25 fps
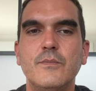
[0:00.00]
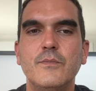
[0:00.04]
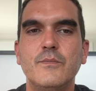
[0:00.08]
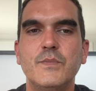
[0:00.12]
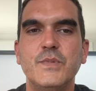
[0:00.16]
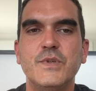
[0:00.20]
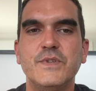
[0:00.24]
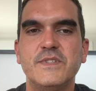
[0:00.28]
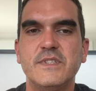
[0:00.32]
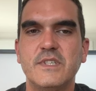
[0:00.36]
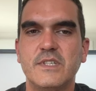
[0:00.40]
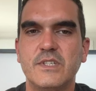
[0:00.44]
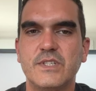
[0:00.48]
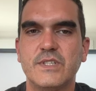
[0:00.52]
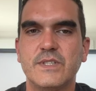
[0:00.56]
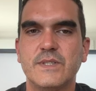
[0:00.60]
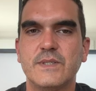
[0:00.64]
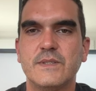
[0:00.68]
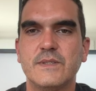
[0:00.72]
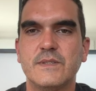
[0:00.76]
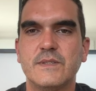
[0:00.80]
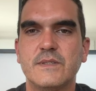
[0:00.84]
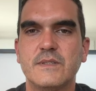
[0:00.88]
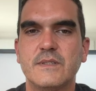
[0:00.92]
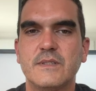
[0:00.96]

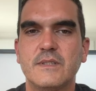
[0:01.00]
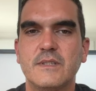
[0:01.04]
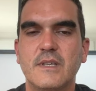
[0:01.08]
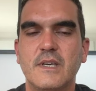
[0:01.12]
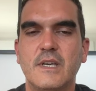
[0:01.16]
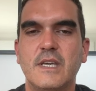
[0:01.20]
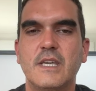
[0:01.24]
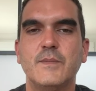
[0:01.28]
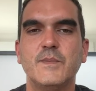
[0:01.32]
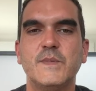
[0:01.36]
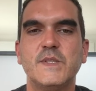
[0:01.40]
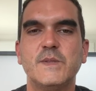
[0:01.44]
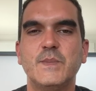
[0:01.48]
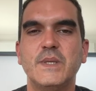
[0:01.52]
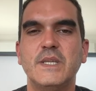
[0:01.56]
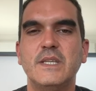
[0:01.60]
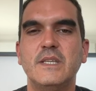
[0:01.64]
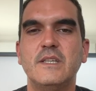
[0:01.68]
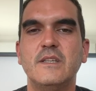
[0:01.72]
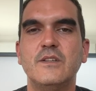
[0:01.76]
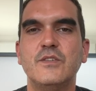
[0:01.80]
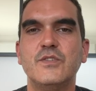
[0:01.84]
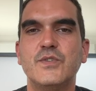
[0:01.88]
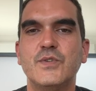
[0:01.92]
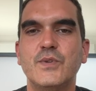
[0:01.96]
Musicians, I am
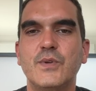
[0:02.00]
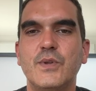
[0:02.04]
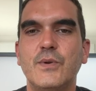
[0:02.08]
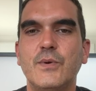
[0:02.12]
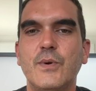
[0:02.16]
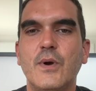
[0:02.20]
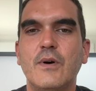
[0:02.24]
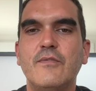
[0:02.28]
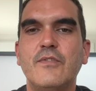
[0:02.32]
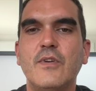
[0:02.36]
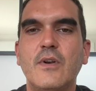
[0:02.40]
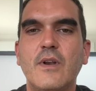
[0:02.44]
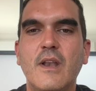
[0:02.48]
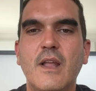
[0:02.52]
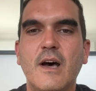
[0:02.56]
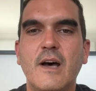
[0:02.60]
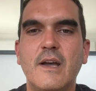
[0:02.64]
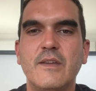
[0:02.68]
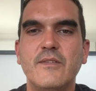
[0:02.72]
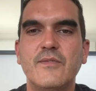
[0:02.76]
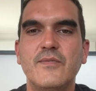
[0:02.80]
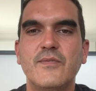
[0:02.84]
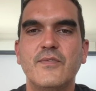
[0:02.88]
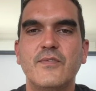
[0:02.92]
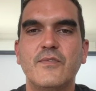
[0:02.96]
speaking to you of a
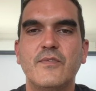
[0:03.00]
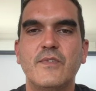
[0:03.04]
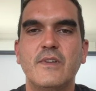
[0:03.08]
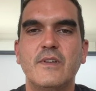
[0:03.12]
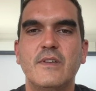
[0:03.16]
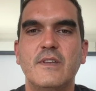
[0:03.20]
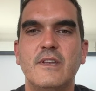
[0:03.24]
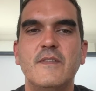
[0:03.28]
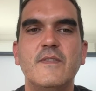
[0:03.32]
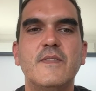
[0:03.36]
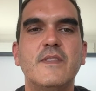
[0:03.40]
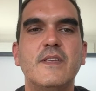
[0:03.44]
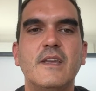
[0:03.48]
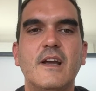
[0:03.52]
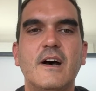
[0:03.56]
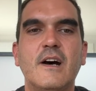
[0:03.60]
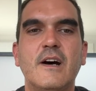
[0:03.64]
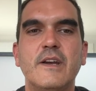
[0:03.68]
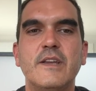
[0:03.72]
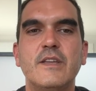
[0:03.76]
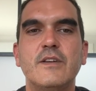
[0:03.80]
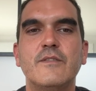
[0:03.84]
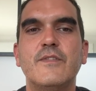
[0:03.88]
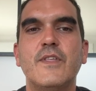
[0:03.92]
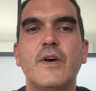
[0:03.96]
life in the
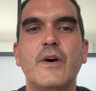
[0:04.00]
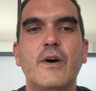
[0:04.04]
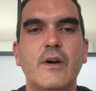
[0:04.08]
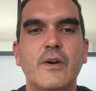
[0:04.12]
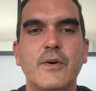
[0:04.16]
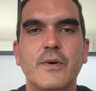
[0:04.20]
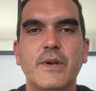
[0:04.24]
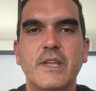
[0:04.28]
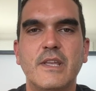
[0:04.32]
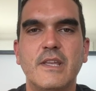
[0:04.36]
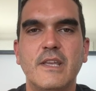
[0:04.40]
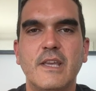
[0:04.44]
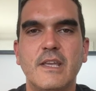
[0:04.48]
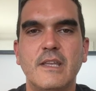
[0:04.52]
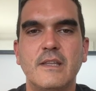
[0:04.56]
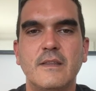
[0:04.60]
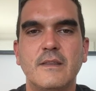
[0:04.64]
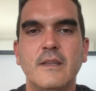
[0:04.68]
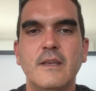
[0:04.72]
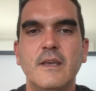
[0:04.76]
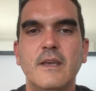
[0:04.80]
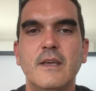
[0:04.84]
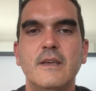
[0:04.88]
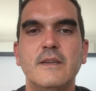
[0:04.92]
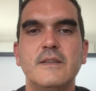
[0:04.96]
eye of the hurricane,
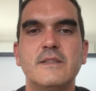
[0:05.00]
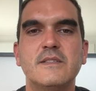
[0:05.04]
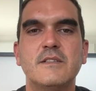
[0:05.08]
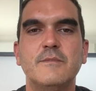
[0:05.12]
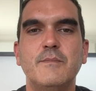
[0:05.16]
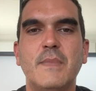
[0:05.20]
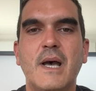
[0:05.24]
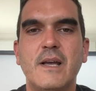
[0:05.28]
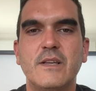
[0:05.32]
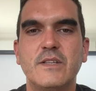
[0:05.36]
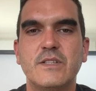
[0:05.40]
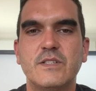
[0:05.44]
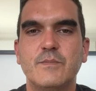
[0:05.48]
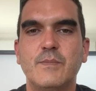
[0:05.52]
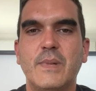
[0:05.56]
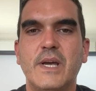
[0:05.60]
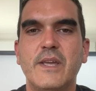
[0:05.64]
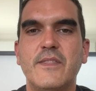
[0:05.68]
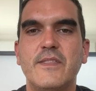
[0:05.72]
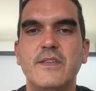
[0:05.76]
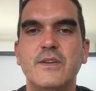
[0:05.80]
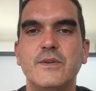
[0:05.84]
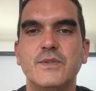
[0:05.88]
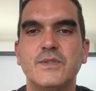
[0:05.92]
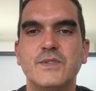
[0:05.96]
smashed by
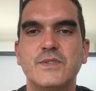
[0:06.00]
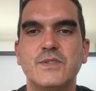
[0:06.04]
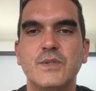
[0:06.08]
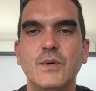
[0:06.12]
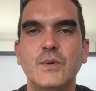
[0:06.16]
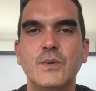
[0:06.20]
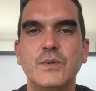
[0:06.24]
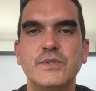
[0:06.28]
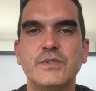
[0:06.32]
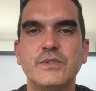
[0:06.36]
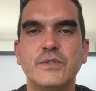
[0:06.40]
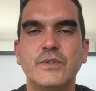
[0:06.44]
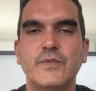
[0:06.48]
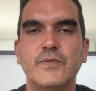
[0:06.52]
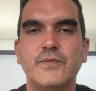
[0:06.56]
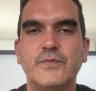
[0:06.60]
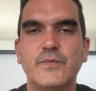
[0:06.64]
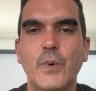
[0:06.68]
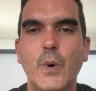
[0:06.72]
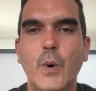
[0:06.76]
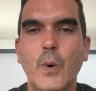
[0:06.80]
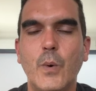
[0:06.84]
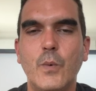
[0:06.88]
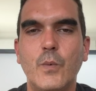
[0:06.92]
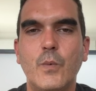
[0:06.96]
the assaults of
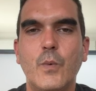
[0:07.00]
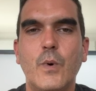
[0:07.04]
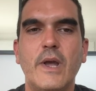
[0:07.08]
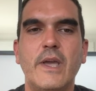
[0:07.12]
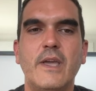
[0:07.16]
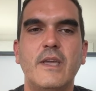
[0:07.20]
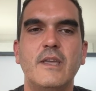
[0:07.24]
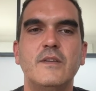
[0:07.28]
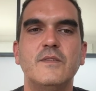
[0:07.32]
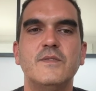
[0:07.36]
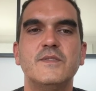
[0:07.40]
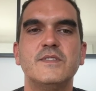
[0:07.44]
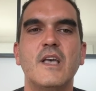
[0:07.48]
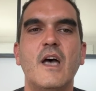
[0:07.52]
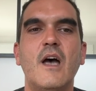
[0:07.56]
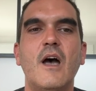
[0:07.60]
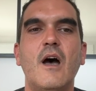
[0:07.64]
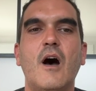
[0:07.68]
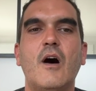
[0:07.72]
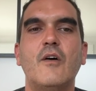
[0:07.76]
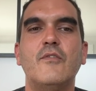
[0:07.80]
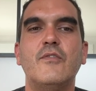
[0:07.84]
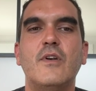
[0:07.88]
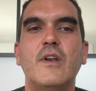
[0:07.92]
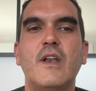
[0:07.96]
rogue waves,
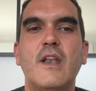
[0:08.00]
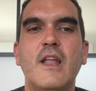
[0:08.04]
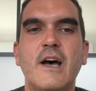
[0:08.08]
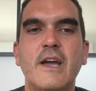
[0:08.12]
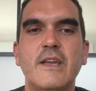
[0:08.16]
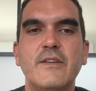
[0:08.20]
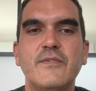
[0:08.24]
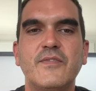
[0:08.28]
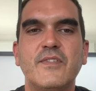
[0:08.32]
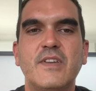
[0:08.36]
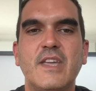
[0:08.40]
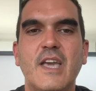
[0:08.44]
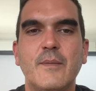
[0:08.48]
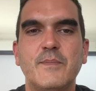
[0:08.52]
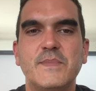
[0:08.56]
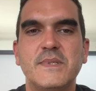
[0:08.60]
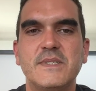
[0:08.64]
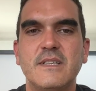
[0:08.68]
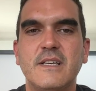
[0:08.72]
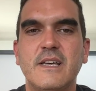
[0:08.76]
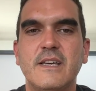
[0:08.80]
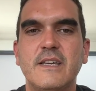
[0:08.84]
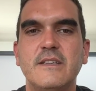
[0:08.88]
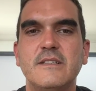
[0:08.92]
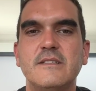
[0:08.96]
of a life
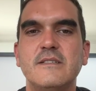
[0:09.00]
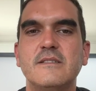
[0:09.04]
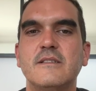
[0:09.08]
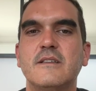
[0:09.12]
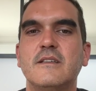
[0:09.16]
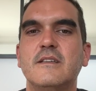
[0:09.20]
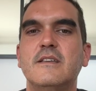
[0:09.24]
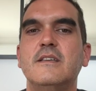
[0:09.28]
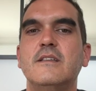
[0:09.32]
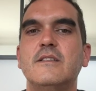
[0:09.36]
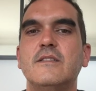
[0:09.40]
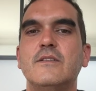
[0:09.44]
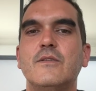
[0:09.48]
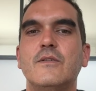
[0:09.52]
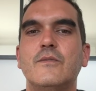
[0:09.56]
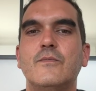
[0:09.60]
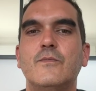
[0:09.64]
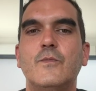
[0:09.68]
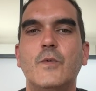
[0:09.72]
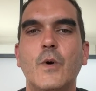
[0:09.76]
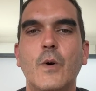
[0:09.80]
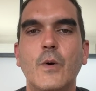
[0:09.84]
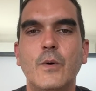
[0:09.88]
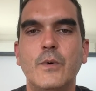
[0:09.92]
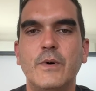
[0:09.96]
capsized in the
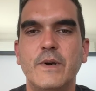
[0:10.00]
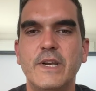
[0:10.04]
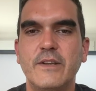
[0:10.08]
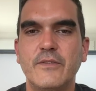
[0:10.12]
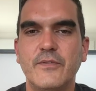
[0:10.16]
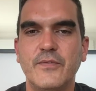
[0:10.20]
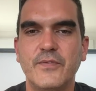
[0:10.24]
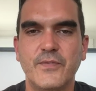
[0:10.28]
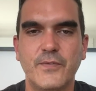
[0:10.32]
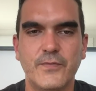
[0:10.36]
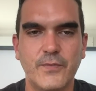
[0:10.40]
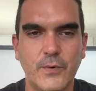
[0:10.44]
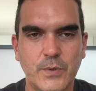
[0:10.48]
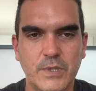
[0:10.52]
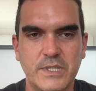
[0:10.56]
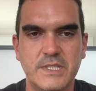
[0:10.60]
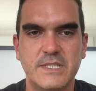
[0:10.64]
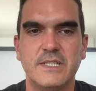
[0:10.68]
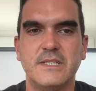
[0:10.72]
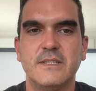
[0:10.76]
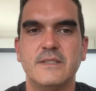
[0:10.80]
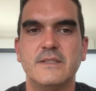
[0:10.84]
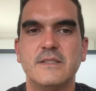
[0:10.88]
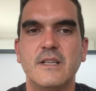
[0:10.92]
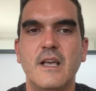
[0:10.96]
roaring
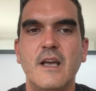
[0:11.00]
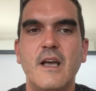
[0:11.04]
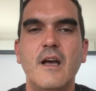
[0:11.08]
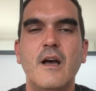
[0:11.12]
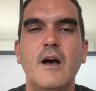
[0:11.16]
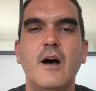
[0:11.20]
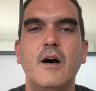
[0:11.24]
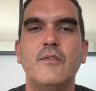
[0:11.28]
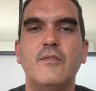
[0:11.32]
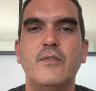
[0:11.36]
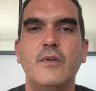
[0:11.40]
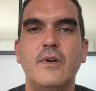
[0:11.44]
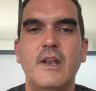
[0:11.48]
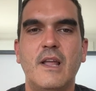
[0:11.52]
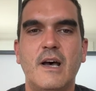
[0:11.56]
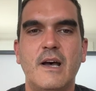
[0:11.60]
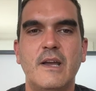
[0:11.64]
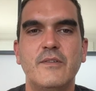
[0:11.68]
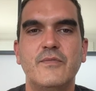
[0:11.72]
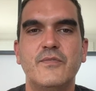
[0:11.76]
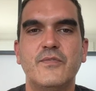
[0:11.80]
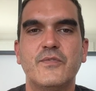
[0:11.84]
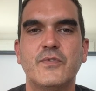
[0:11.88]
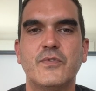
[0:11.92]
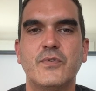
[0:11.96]
40s, of a
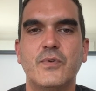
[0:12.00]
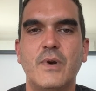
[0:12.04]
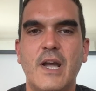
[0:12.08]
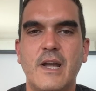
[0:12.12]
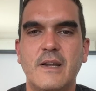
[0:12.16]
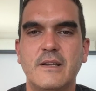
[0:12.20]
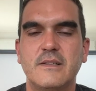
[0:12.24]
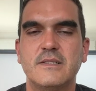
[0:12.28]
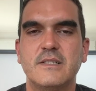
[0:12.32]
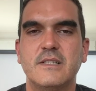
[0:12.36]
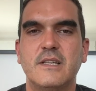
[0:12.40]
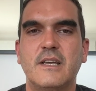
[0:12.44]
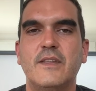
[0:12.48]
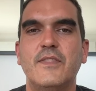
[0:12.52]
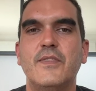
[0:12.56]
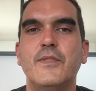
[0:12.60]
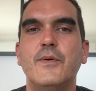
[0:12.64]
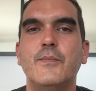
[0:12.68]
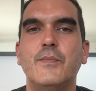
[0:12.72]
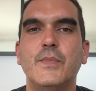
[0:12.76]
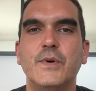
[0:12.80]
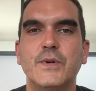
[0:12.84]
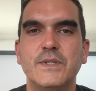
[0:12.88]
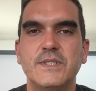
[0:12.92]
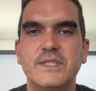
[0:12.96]
life cracked at the
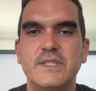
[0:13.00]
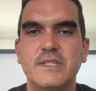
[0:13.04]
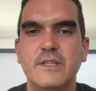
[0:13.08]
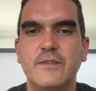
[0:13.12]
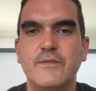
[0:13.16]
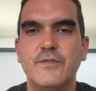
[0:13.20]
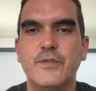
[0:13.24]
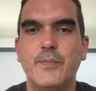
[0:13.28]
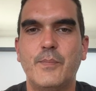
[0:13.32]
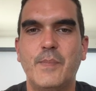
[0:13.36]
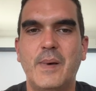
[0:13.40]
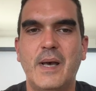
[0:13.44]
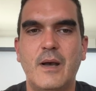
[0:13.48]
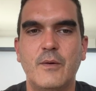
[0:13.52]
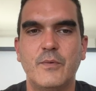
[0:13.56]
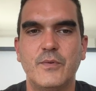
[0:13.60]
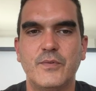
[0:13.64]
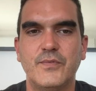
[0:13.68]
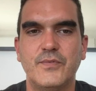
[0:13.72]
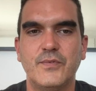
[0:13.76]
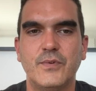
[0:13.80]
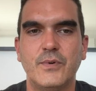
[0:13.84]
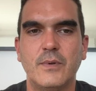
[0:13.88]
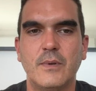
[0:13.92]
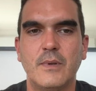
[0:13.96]
mercy of the
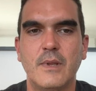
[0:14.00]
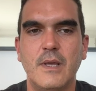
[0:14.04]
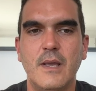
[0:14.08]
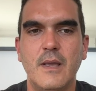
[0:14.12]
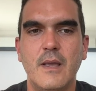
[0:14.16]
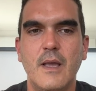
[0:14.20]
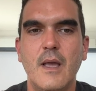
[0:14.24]
powerful.